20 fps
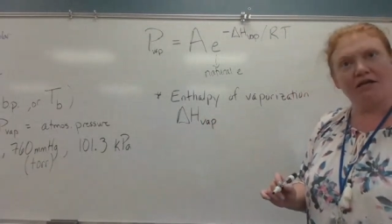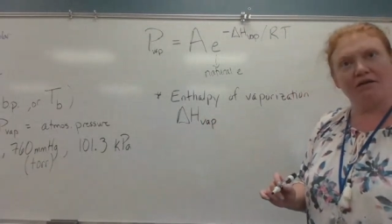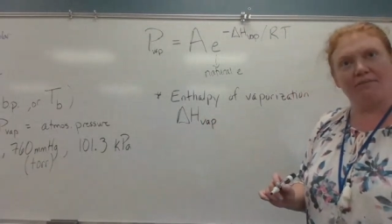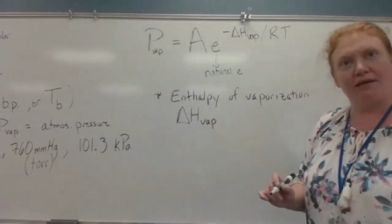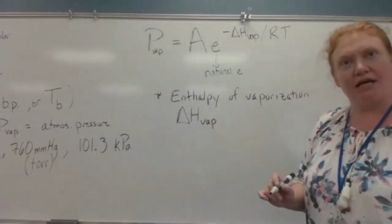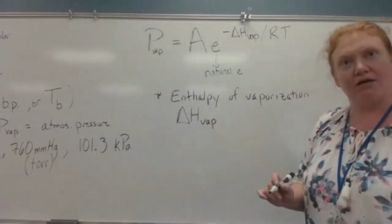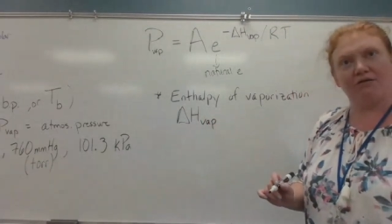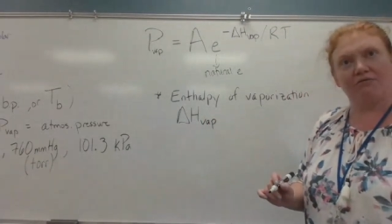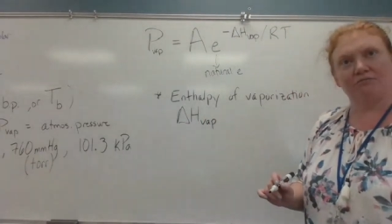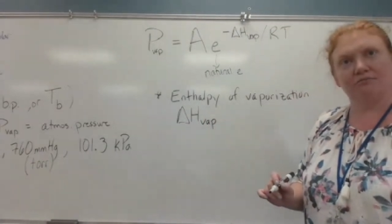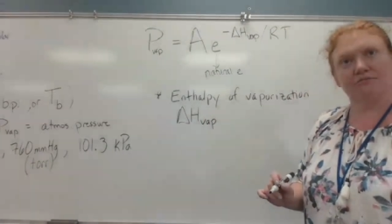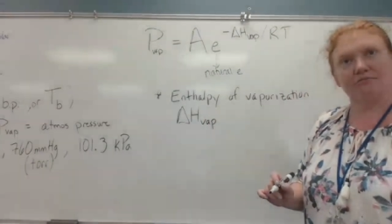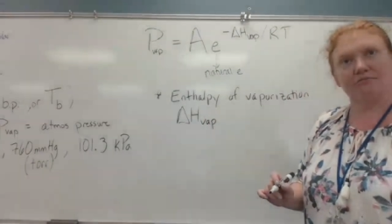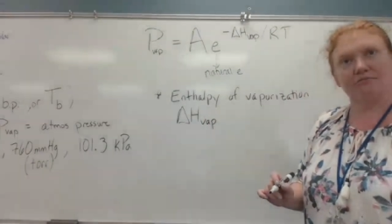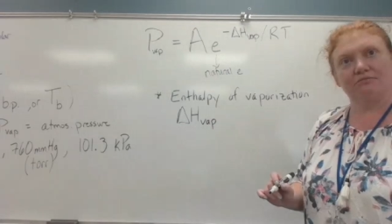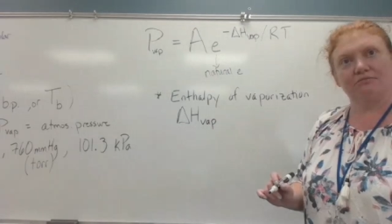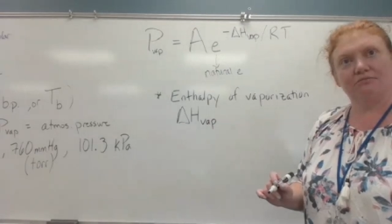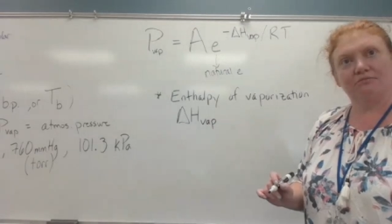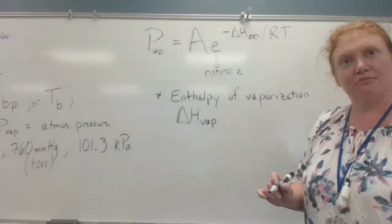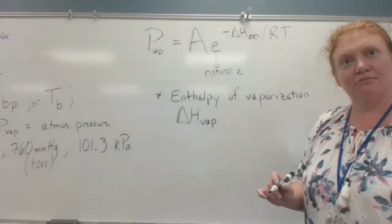What am I talking
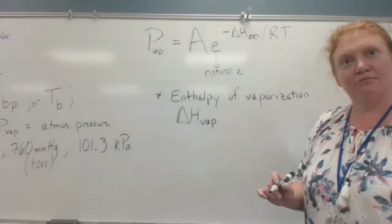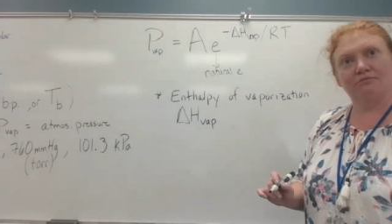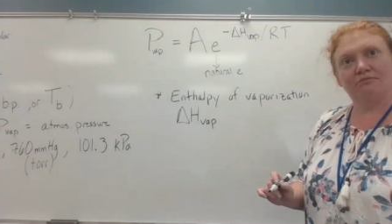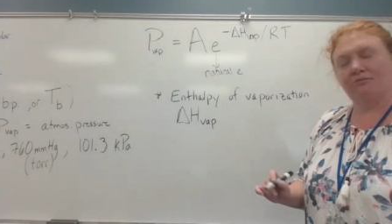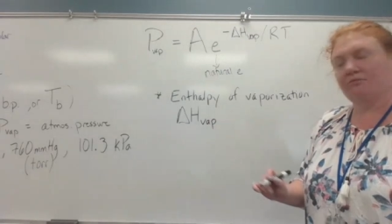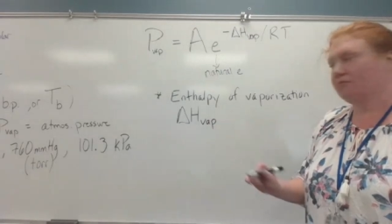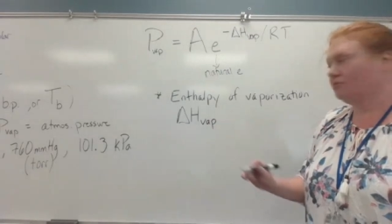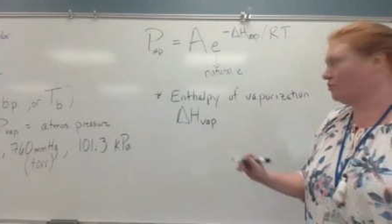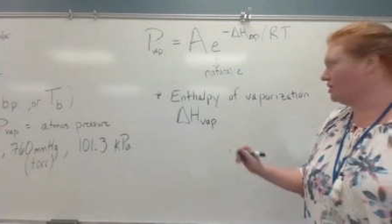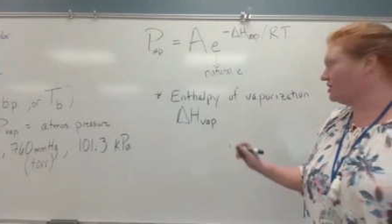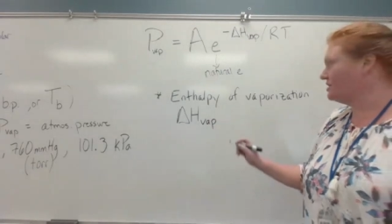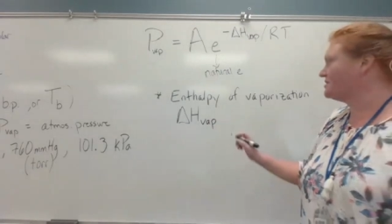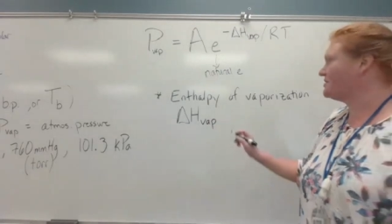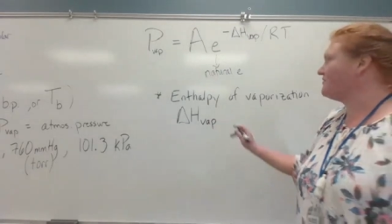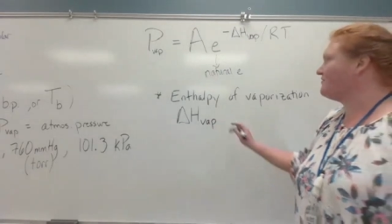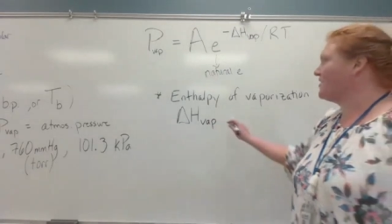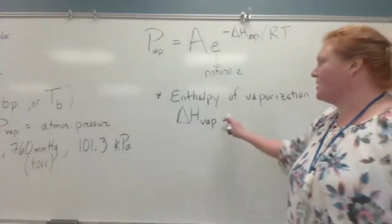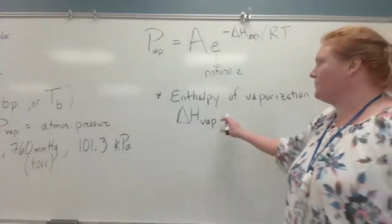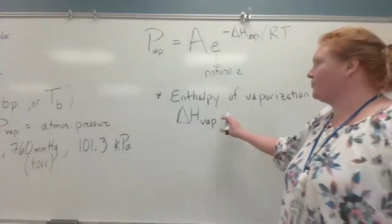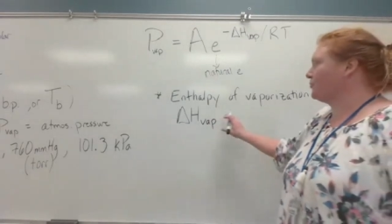about?
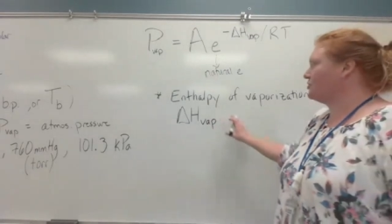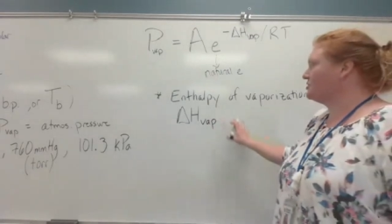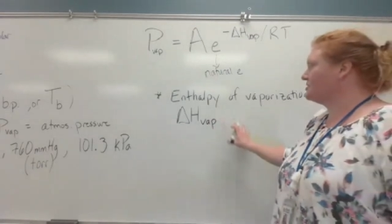What